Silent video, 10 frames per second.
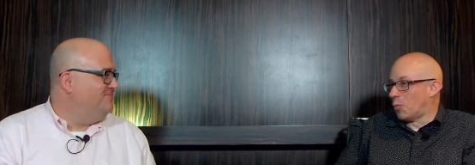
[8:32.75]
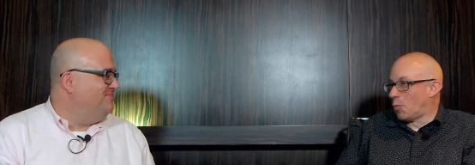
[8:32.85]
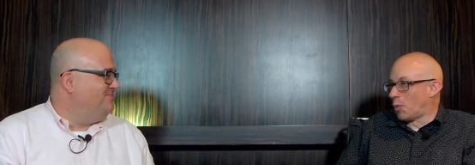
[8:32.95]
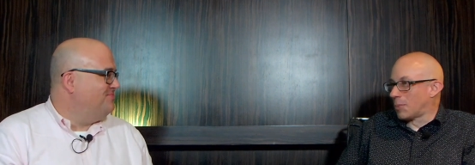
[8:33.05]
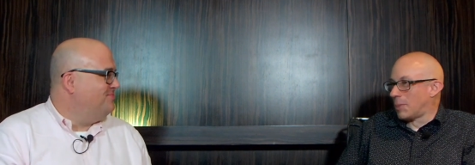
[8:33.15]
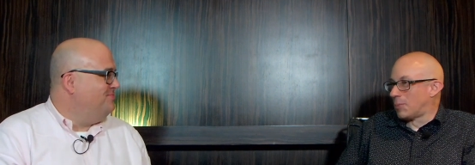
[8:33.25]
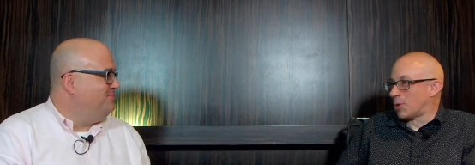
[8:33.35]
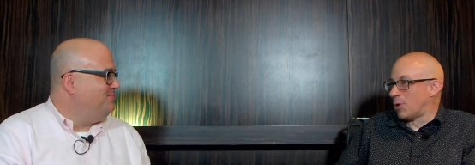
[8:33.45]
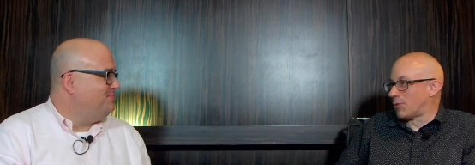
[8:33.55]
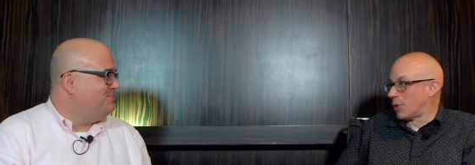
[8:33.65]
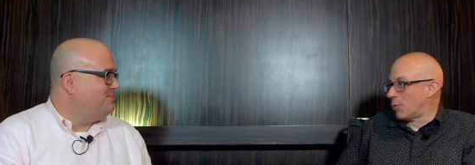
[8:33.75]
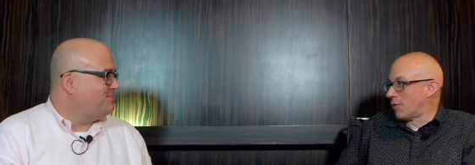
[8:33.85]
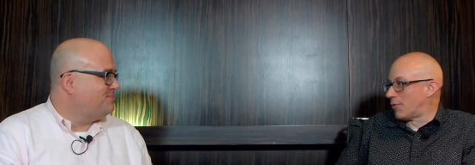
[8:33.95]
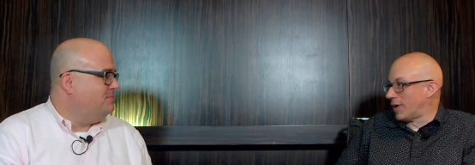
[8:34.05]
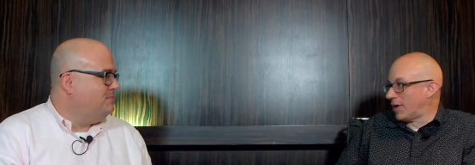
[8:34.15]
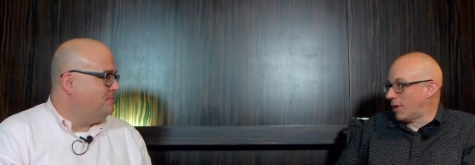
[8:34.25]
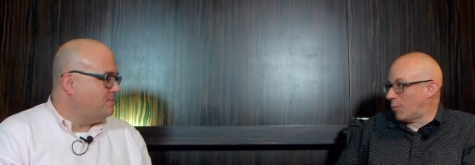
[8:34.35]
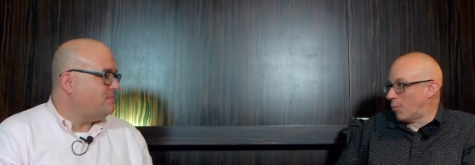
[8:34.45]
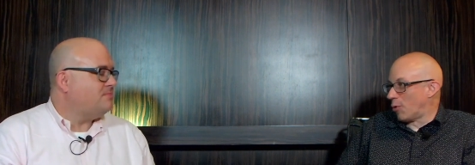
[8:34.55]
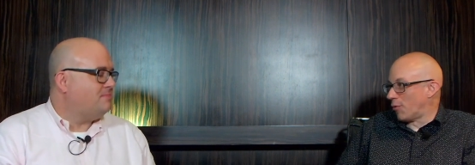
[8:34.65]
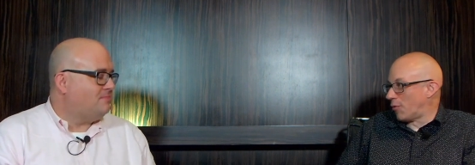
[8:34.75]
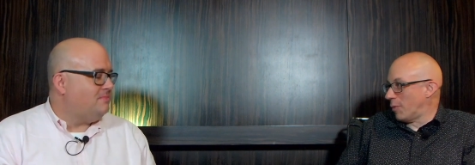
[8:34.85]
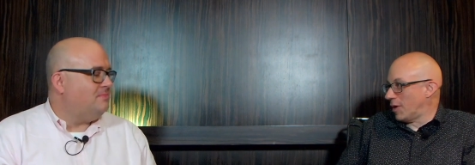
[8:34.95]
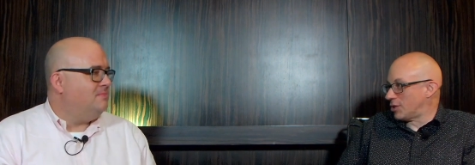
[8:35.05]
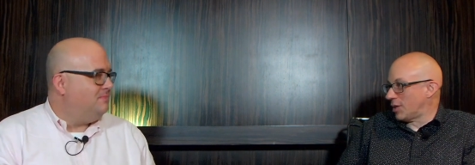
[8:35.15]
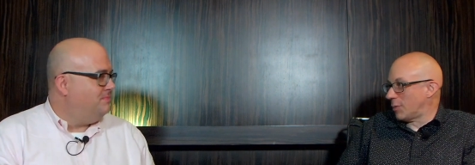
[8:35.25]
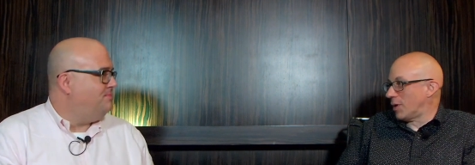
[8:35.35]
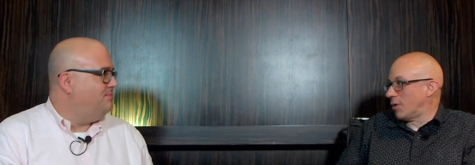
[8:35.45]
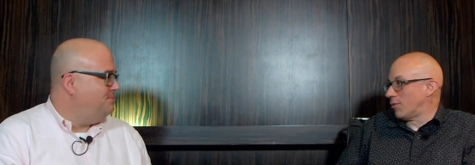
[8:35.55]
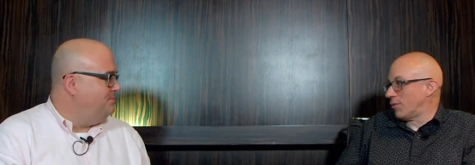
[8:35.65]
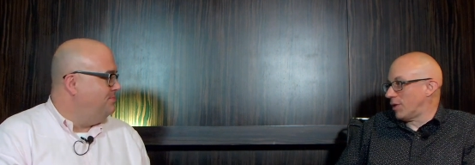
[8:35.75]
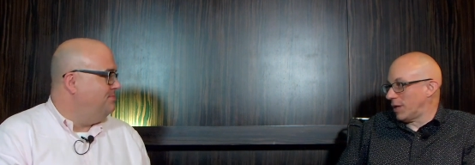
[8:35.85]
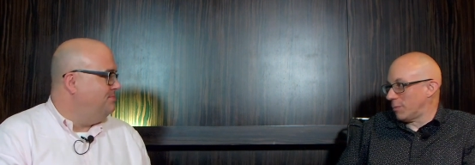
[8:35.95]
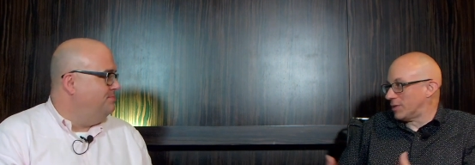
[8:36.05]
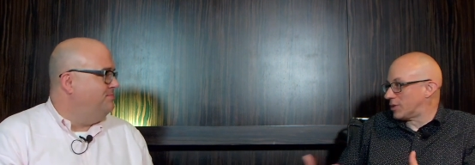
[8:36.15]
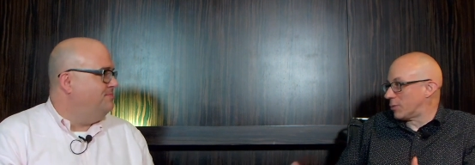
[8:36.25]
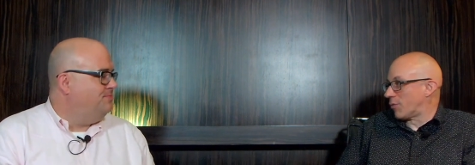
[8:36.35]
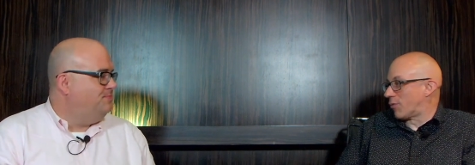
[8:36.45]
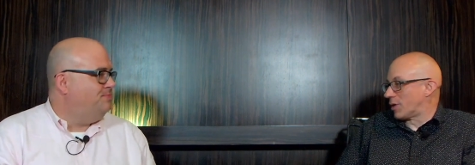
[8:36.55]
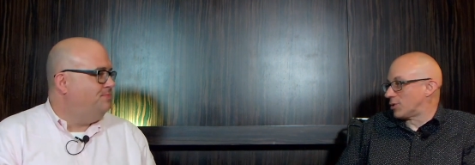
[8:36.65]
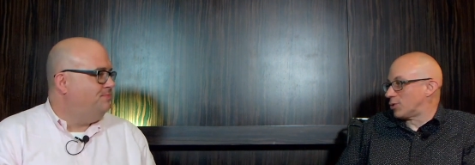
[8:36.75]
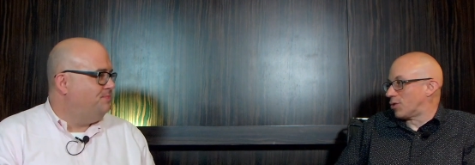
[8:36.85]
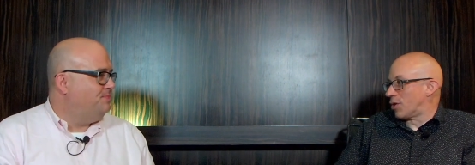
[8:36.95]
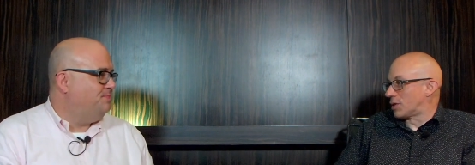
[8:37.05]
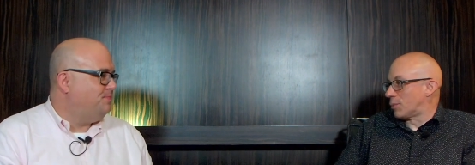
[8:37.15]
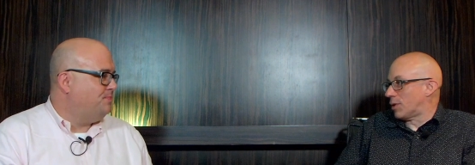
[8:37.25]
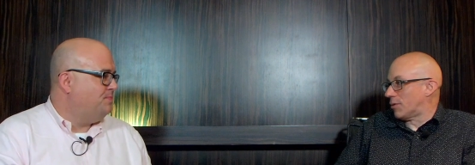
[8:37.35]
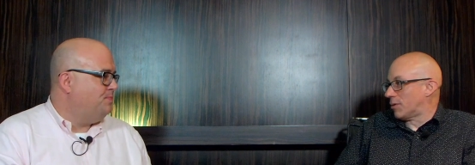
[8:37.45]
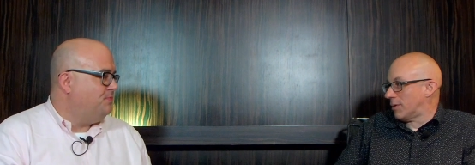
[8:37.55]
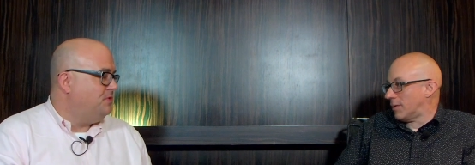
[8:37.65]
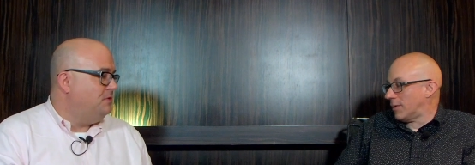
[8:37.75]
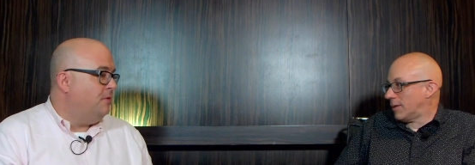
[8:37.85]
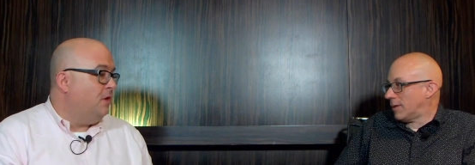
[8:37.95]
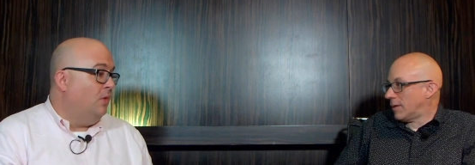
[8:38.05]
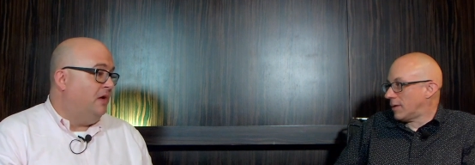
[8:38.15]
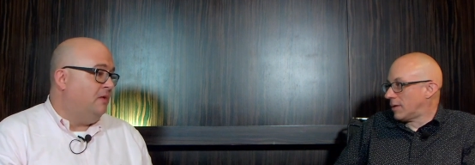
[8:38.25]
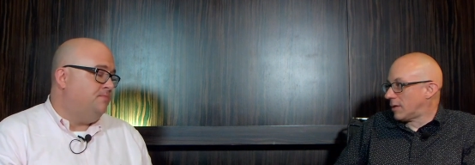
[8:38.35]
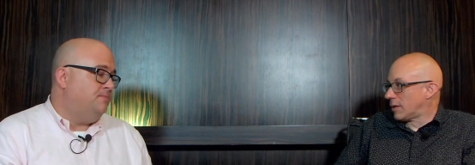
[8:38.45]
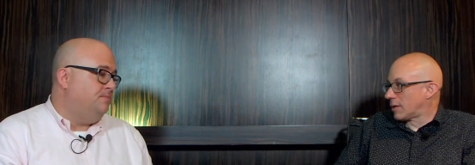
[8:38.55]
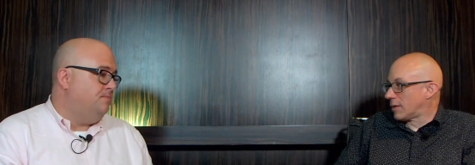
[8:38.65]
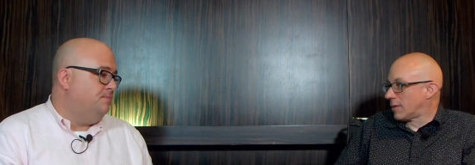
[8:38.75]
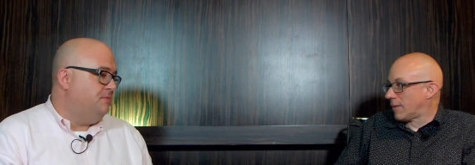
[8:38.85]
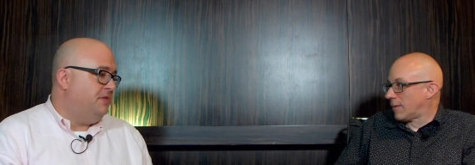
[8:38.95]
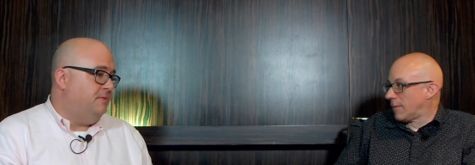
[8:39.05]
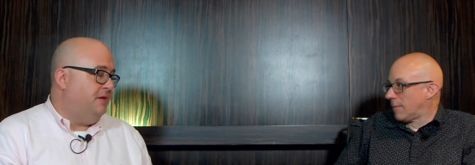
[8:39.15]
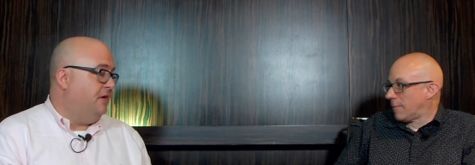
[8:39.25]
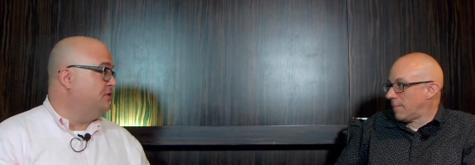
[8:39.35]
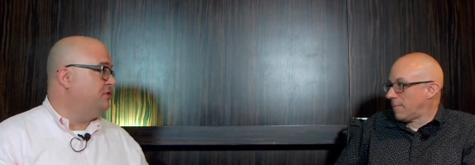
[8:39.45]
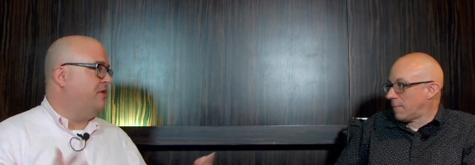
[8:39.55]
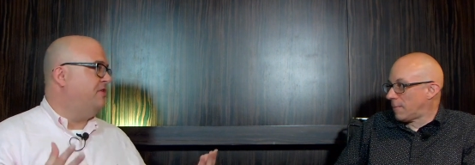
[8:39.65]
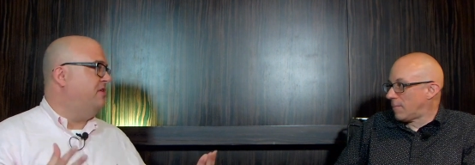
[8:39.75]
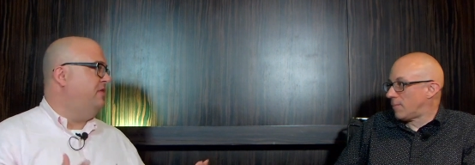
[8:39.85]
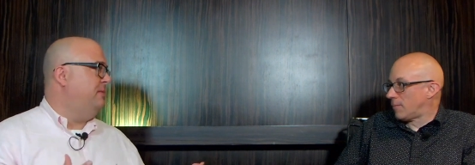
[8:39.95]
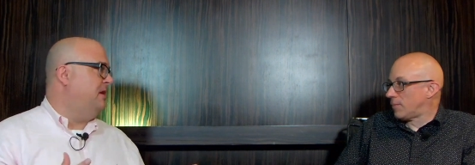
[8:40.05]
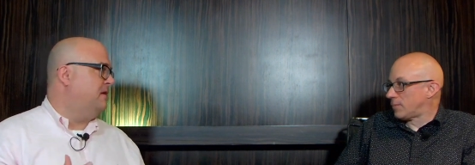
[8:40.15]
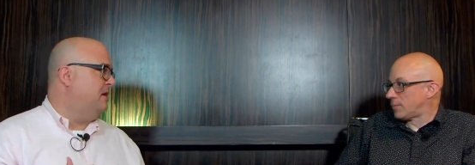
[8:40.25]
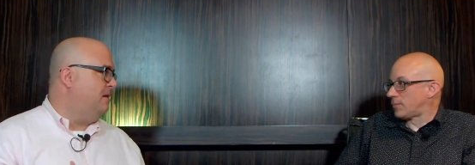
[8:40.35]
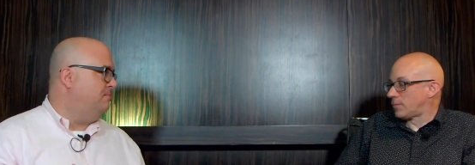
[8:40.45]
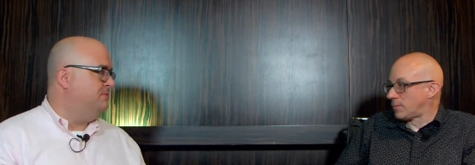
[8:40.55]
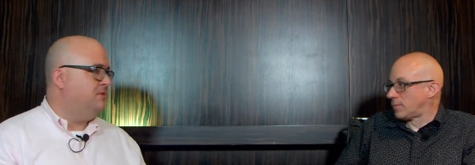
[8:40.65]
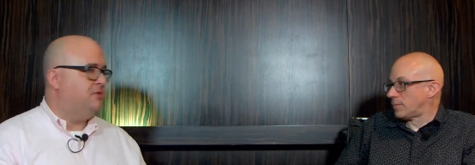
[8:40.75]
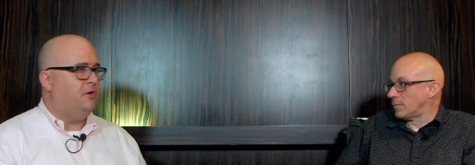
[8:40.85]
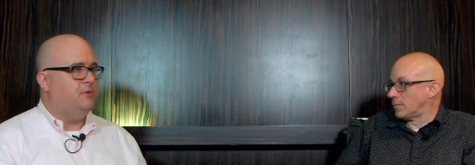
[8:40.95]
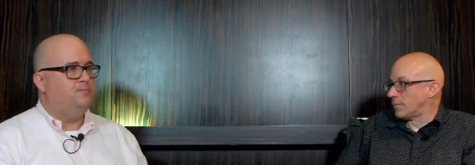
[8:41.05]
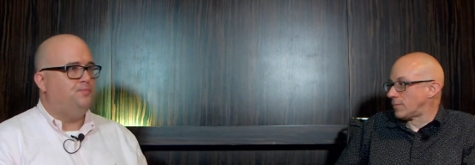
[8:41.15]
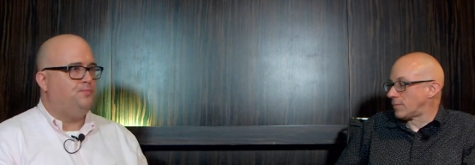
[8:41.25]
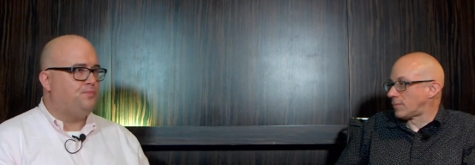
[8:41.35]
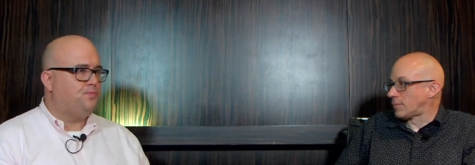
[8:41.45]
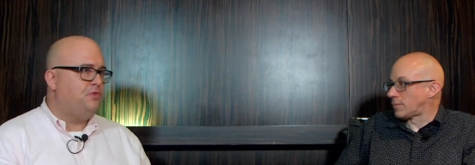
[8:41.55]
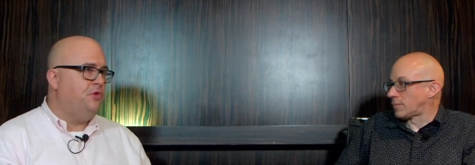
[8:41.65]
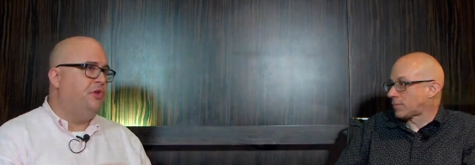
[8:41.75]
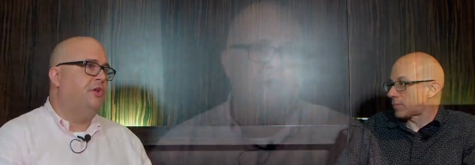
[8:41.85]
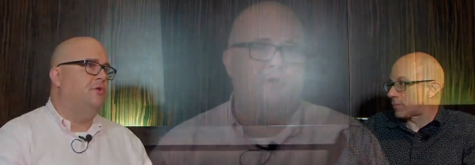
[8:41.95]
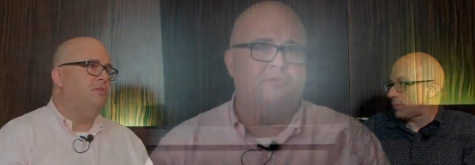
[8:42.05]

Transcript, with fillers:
Speaker 1: where can people go if they want to find out more information about Veeam and some of the things you talked about? Well, it, it all starts at Veeam dot com, mm-hmm.
Speaker 2: so you can go